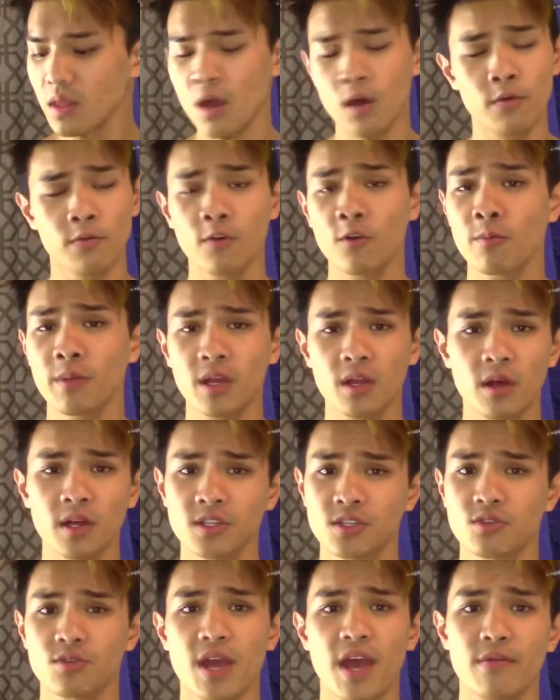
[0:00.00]
foaming
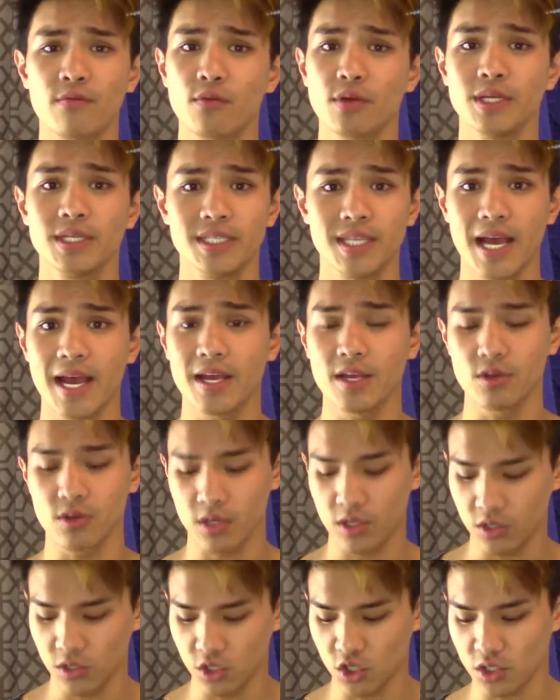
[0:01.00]
cleanser every day. You
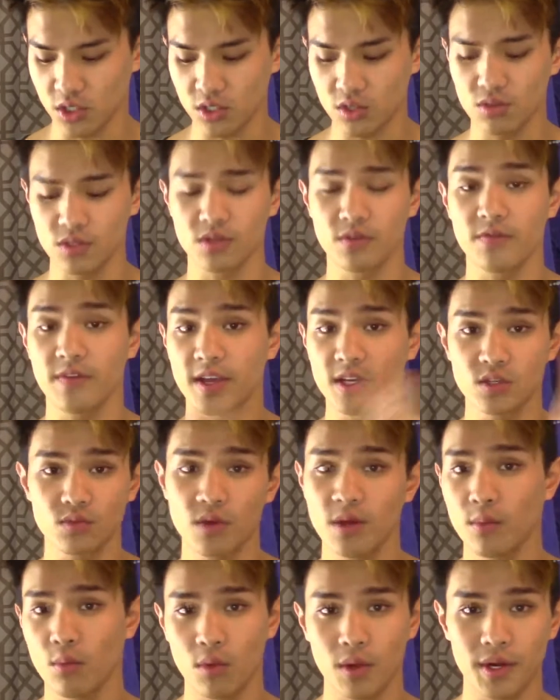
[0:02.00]
can just use a face
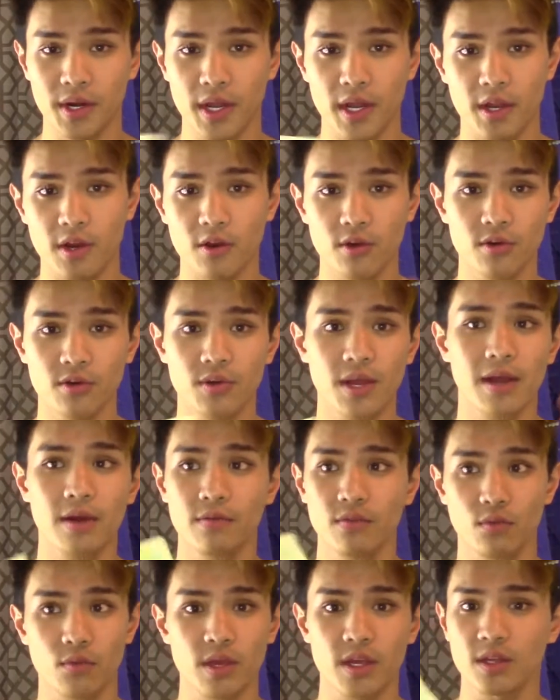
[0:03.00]
wipe one day or out of
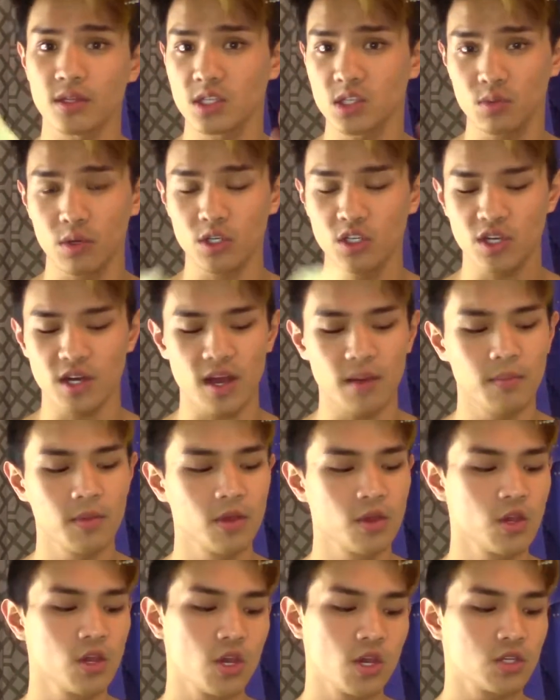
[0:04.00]
the week and switch it up.
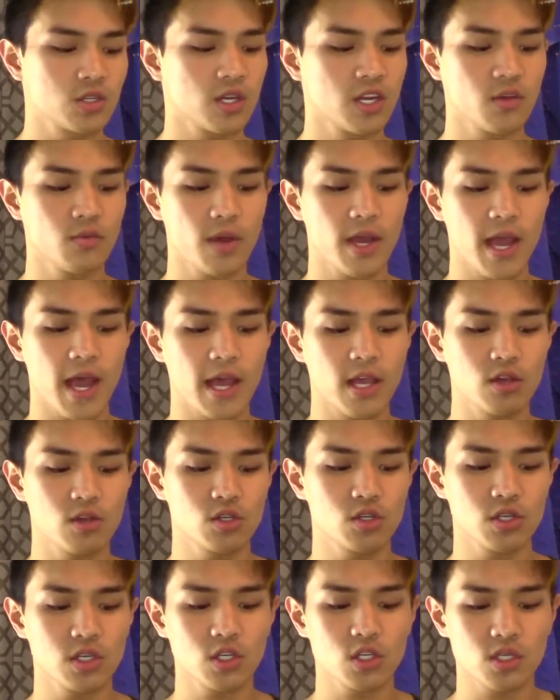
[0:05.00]
So anyway, I
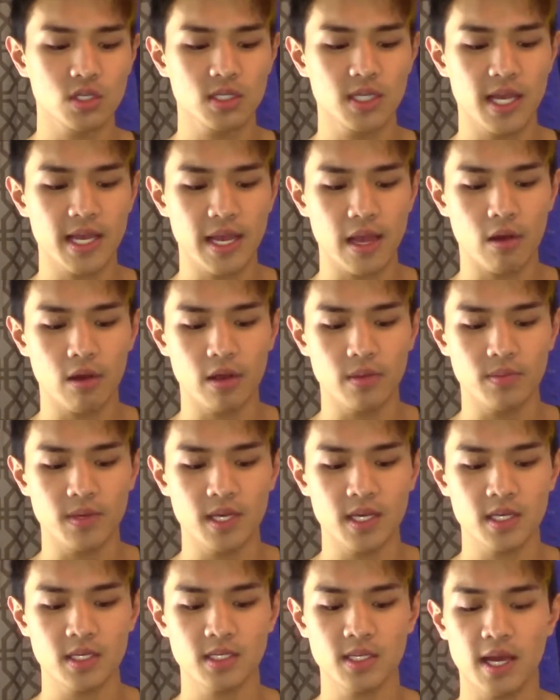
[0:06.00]
usually just take out a
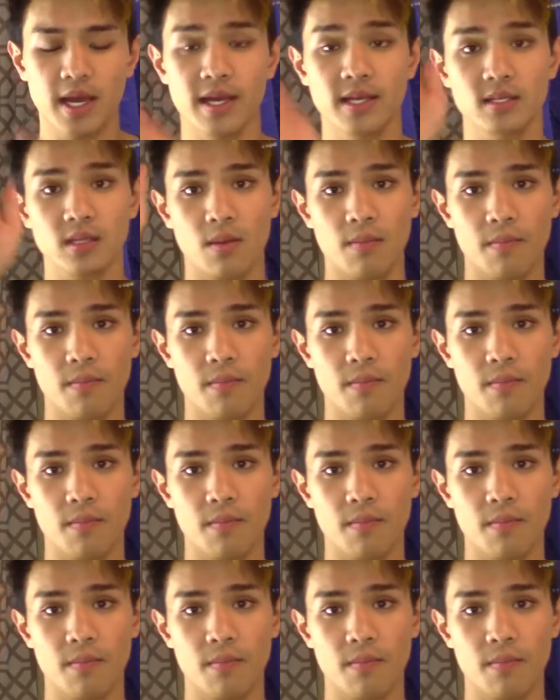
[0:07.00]
pea-sized